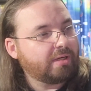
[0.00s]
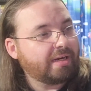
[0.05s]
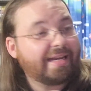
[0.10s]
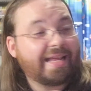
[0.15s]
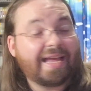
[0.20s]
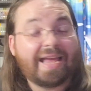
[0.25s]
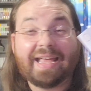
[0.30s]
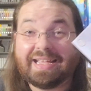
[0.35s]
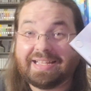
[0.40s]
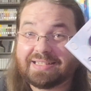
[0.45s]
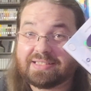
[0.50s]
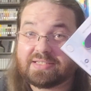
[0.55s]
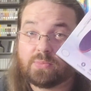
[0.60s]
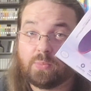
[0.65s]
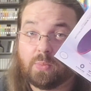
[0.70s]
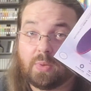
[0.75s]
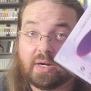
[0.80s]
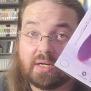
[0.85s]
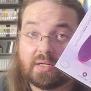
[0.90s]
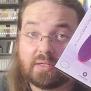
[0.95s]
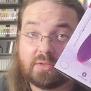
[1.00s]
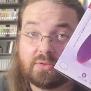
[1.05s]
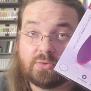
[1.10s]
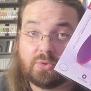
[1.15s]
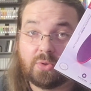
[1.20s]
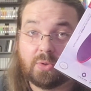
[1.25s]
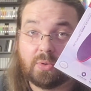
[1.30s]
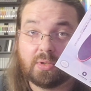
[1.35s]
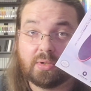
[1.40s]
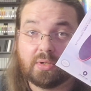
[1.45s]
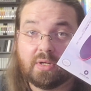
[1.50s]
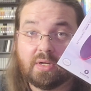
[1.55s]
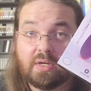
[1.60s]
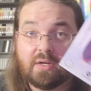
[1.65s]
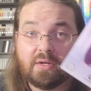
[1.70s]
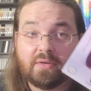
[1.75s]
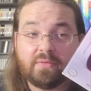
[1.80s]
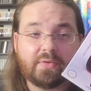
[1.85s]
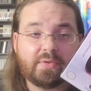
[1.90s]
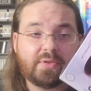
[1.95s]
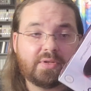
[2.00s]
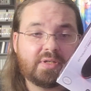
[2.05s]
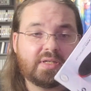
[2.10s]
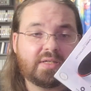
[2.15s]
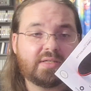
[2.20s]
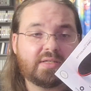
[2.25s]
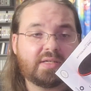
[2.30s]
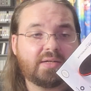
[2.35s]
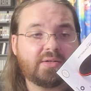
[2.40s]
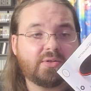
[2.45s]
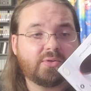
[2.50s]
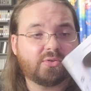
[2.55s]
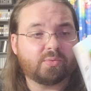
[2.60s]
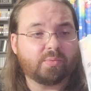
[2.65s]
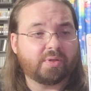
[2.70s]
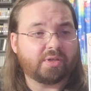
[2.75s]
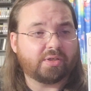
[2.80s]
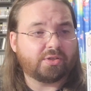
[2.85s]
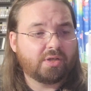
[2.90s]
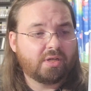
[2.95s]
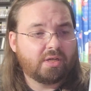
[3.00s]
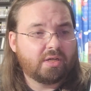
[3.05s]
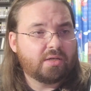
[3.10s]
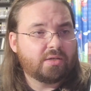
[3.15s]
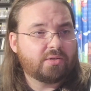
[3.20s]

enhanced wired controller for the Nintendo Switch.